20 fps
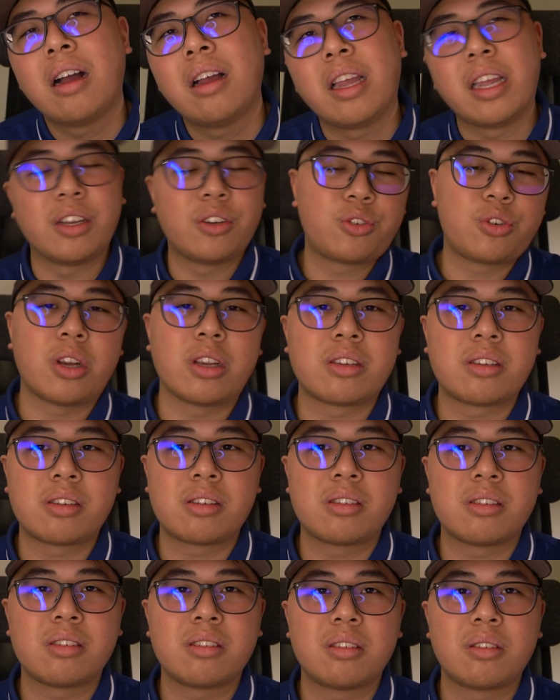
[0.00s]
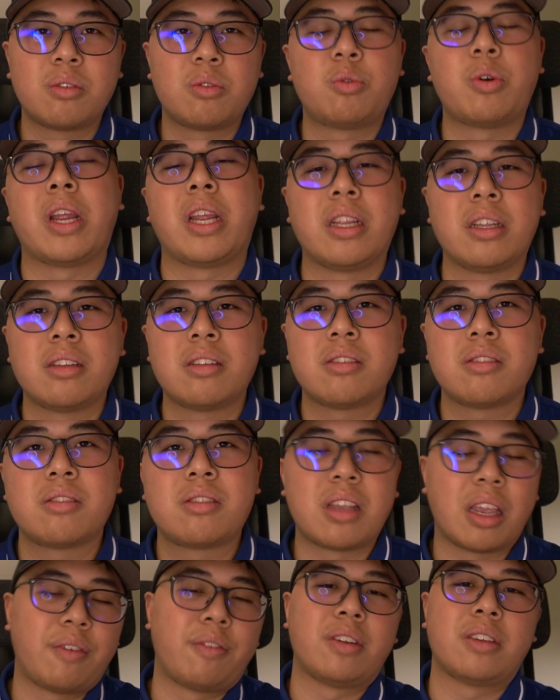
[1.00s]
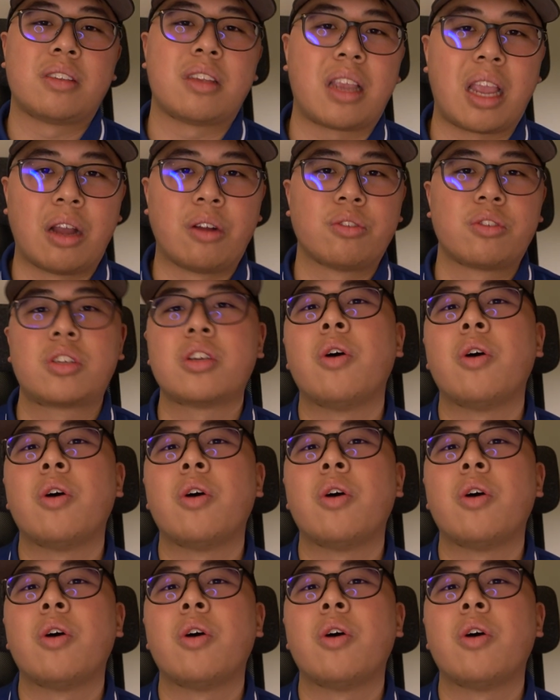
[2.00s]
interest rate savings account.